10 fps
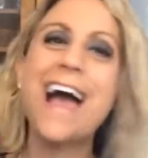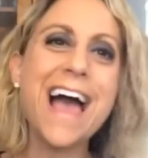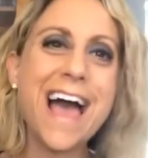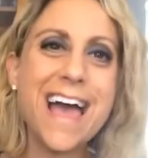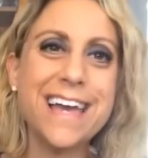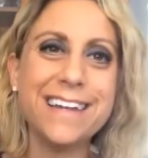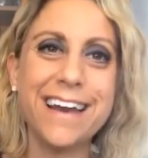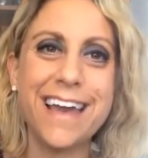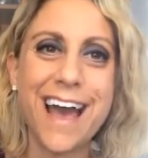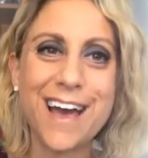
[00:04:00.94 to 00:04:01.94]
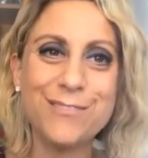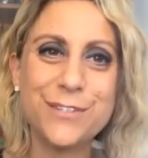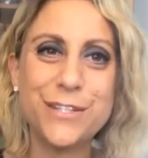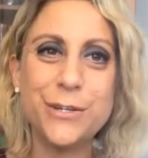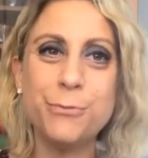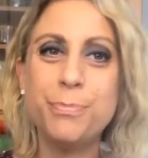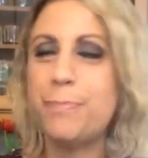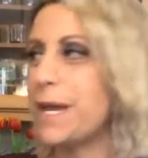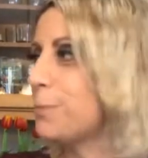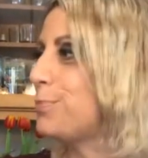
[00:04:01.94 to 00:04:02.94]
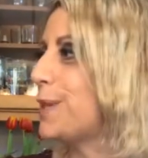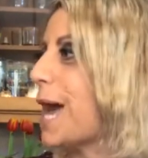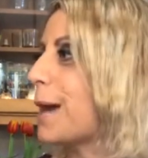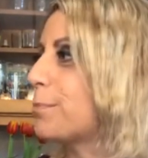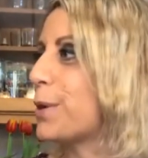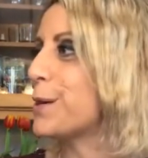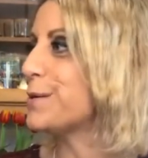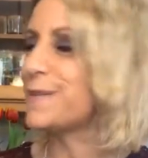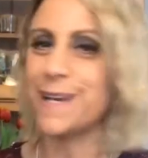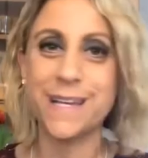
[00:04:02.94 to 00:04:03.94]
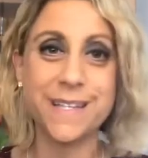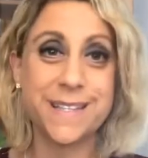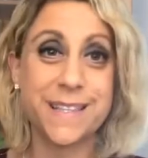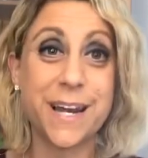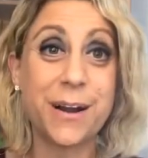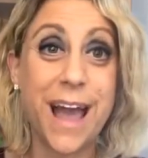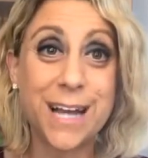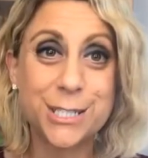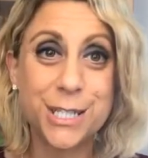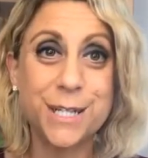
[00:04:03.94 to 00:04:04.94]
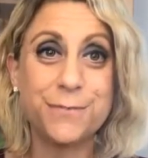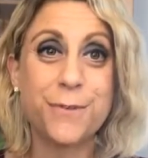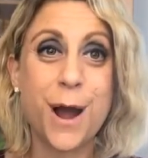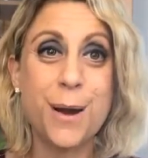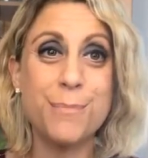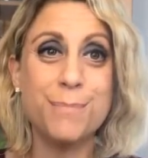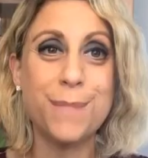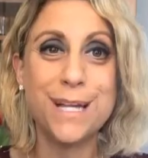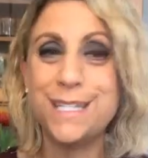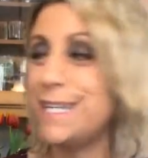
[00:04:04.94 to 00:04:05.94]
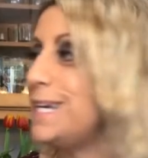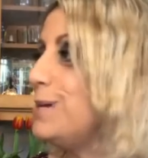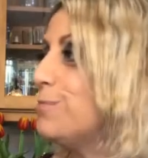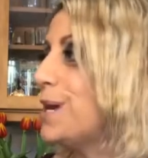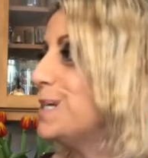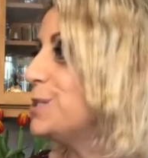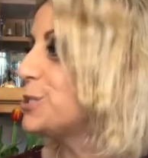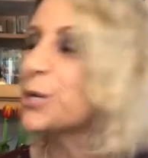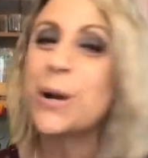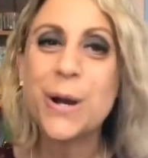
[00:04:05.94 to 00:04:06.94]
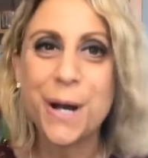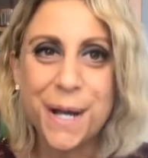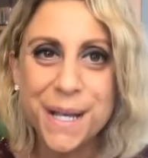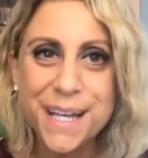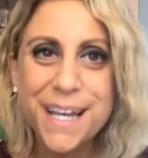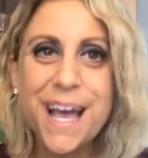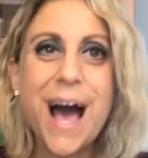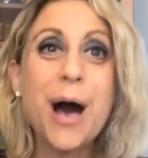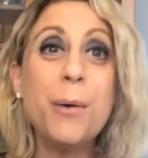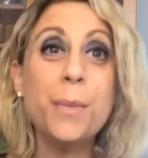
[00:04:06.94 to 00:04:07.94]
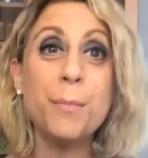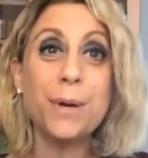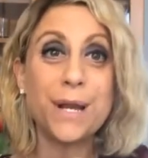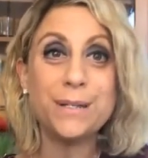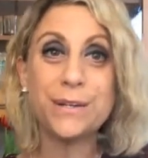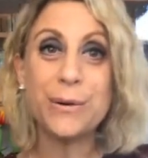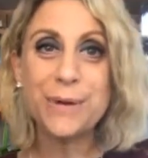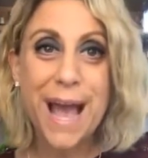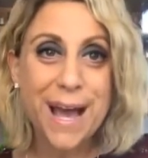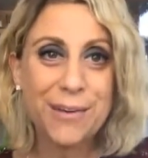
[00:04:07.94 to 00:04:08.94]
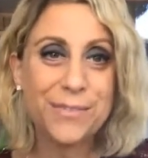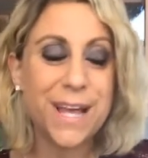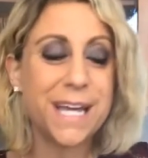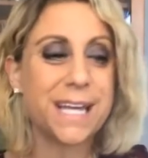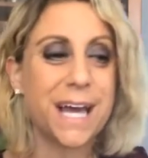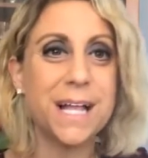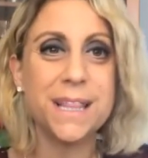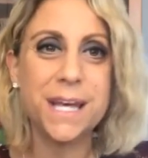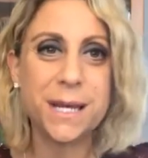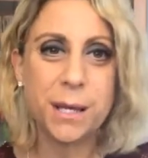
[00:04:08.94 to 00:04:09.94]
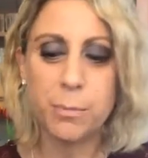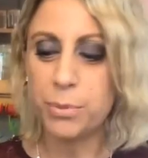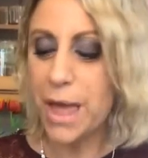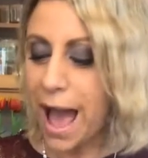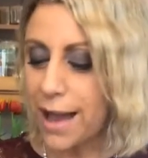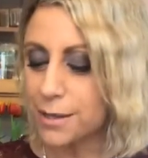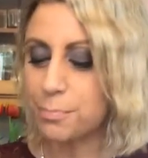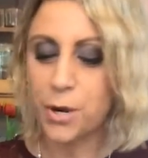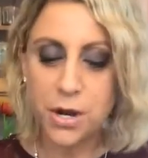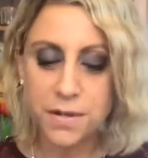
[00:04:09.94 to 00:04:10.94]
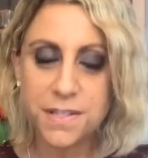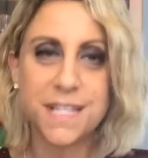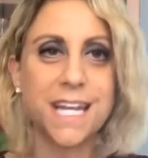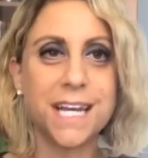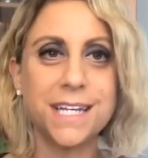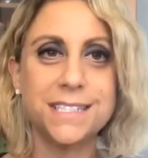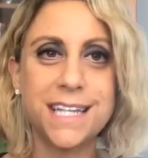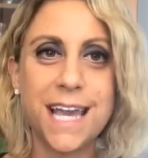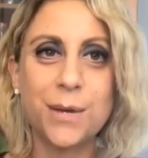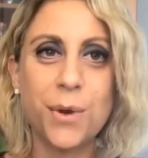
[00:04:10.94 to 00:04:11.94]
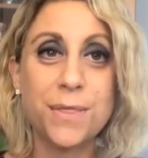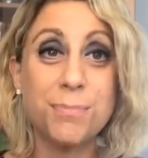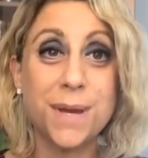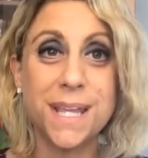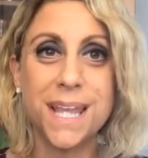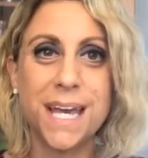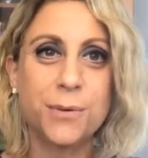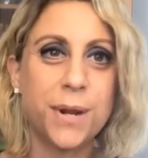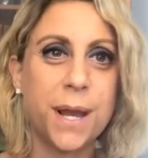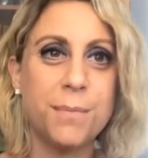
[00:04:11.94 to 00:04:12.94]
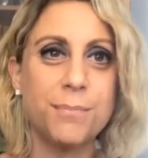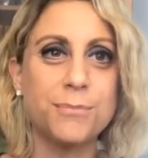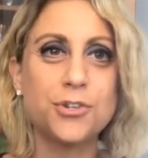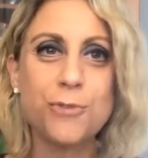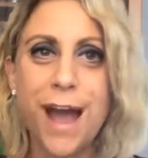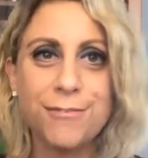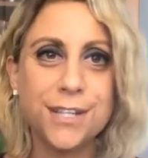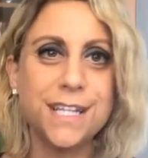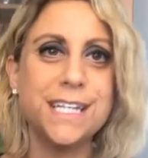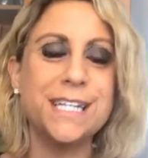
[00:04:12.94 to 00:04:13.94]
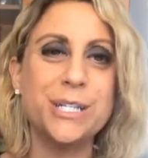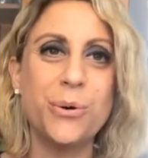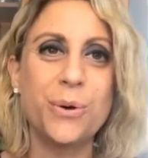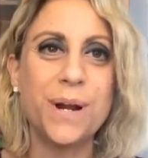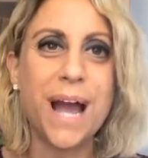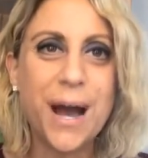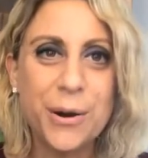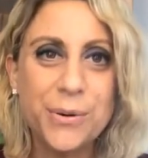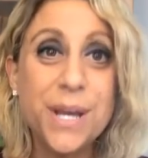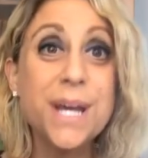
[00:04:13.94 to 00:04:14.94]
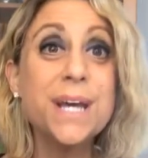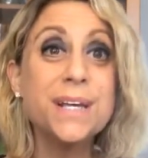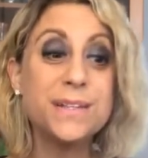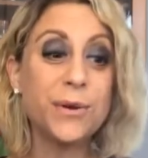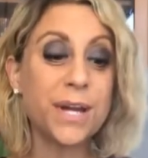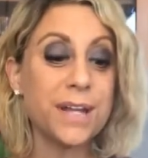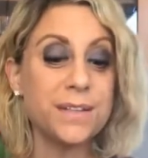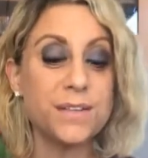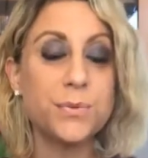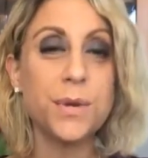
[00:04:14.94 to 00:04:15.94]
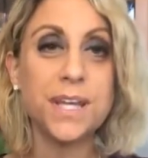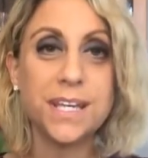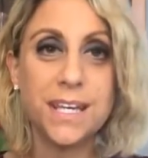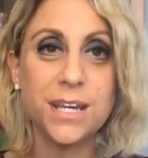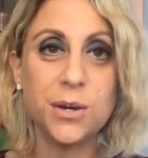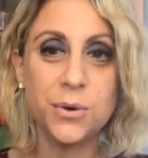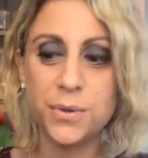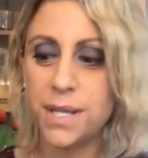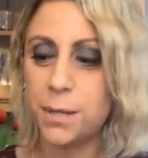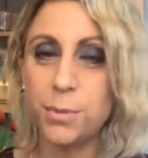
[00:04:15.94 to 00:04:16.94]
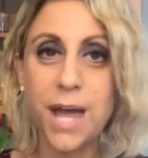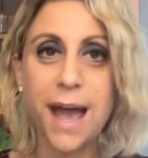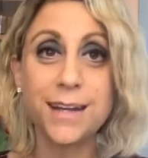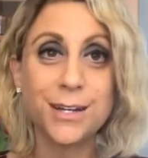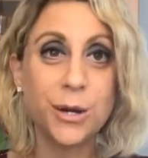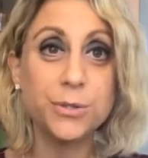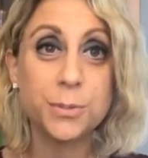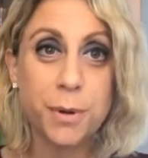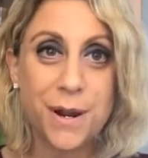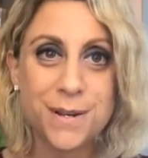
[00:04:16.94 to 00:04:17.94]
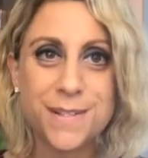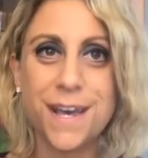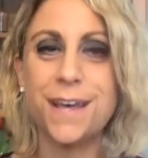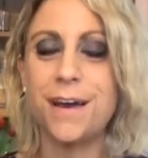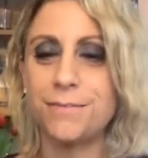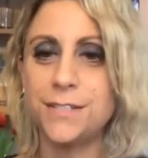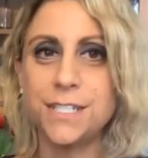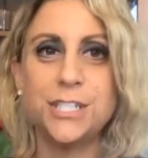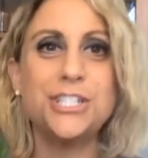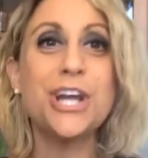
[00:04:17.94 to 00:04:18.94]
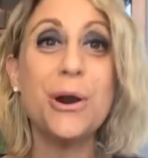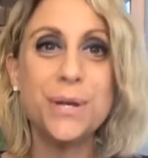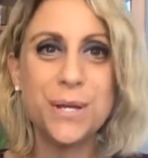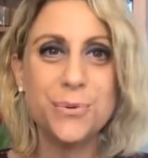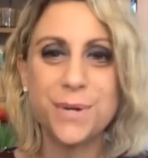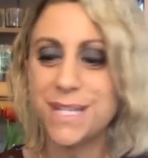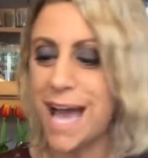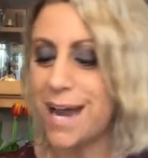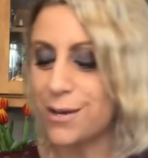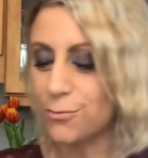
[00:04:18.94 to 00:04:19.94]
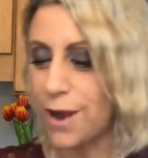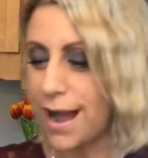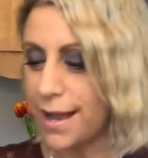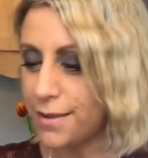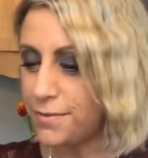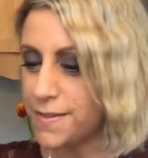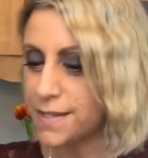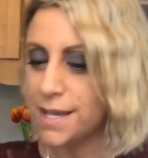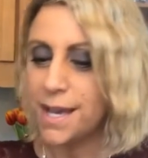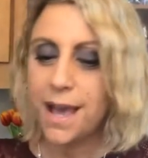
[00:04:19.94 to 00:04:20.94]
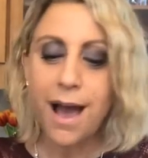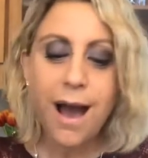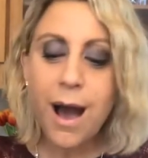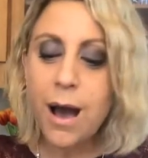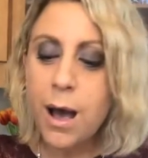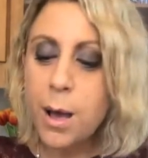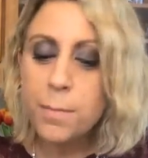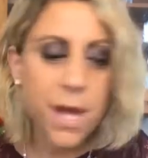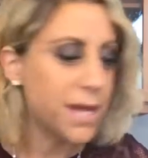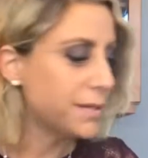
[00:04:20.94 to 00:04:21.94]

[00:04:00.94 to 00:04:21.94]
and I have two big black purses that are actually from my team and Cheryl, but I don't have like a little black purse that I can take with me like when I'm traveling or out. So I got this really cute little black Coach purse. I'll have to show you when that arrives. And